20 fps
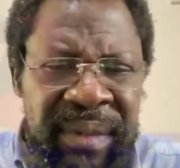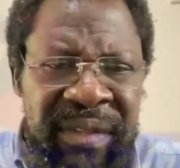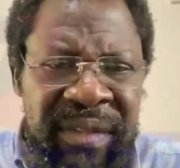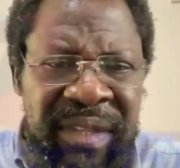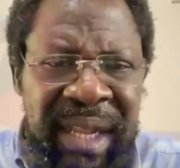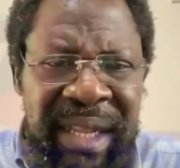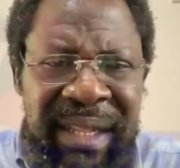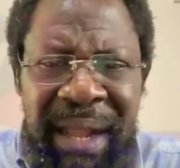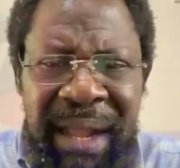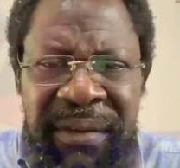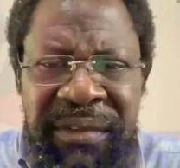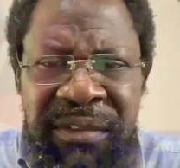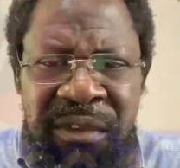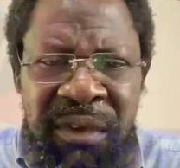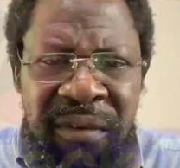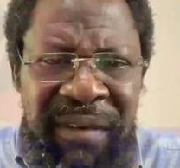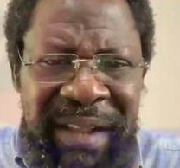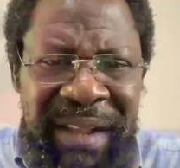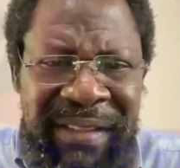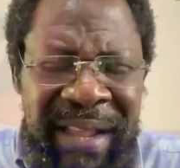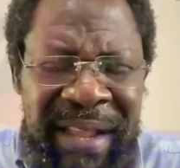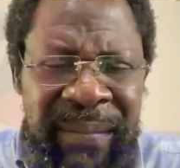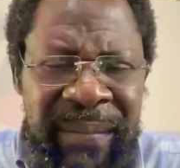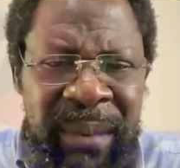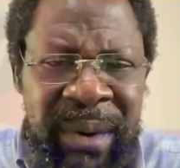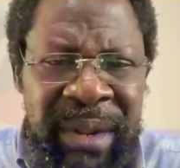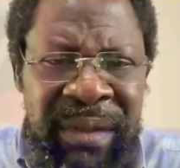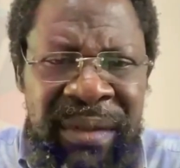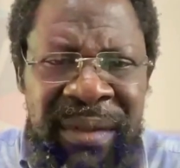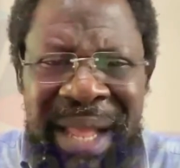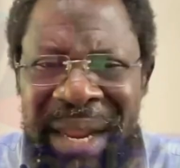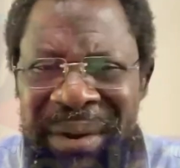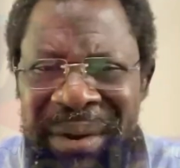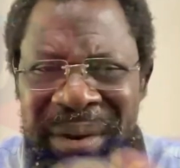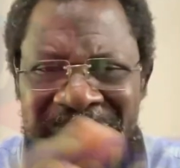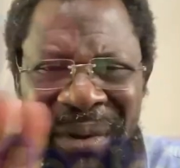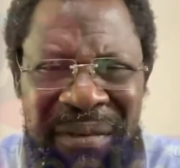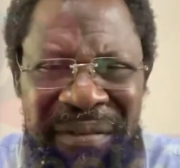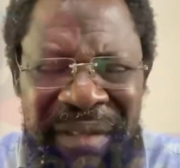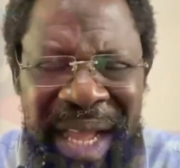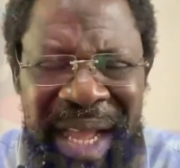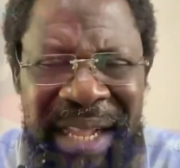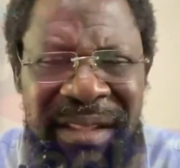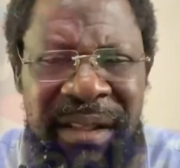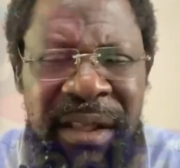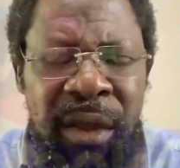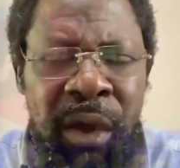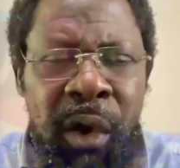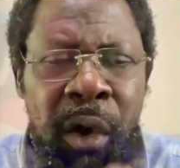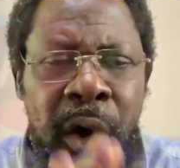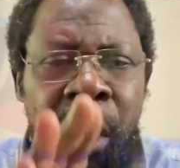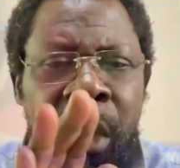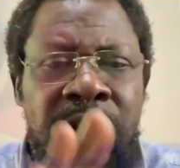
state houses of assemblies and all of that